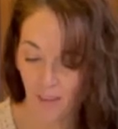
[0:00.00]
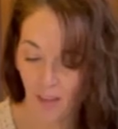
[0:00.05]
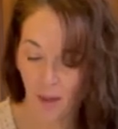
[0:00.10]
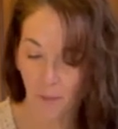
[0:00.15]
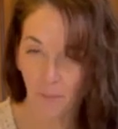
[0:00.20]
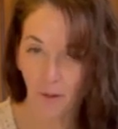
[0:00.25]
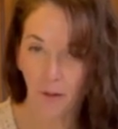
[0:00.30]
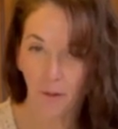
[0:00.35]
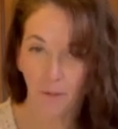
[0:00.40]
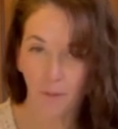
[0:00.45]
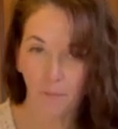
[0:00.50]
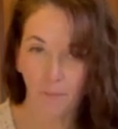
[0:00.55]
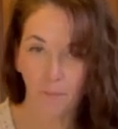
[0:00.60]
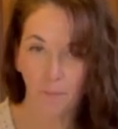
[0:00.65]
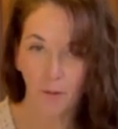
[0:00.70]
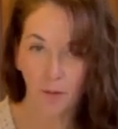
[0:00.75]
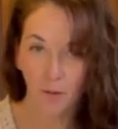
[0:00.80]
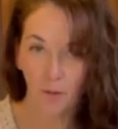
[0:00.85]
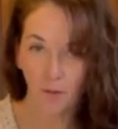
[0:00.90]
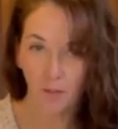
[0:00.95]
I'm gonna
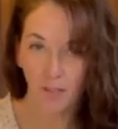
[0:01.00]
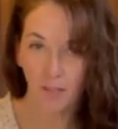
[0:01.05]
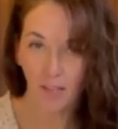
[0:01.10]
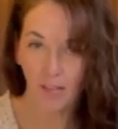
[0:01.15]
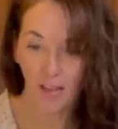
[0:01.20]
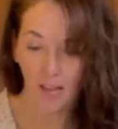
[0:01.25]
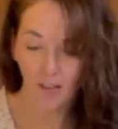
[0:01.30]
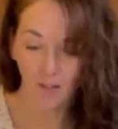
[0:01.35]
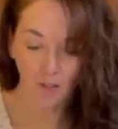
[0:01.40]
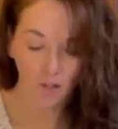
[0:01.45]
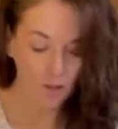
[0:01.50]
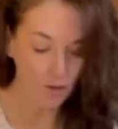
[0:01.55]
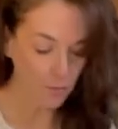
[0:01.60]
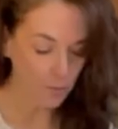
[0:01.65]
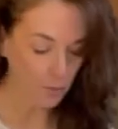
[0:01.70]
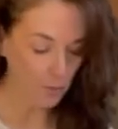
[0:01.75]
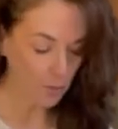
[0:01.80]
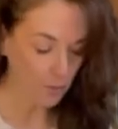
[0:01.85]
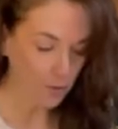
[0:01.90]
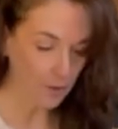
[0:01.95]
use the edge of the
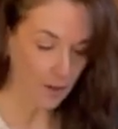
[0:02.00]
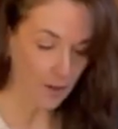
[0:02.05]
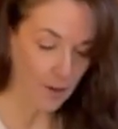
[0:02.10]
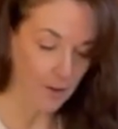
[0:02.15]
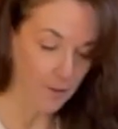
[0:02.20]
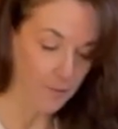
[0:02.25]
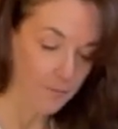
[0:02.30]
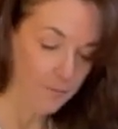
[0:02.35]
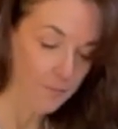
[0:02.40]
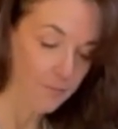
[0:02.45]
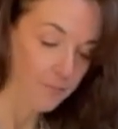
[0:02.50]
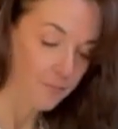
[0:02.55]
bowl there.